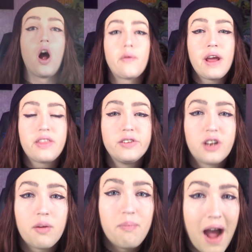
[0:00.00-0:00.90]
All right, those
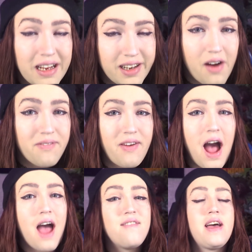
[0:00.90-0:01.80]
are my top
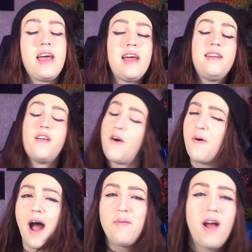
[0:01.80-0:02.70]
5, and
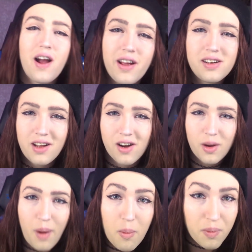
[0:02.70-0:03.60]
no, I'm not going to talk
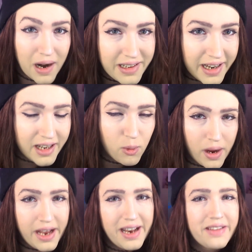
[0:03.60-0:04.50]
about Pregnant
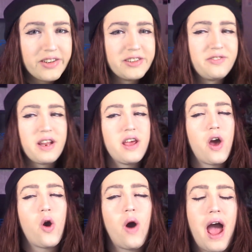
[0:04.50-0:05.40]
Quinn in this video.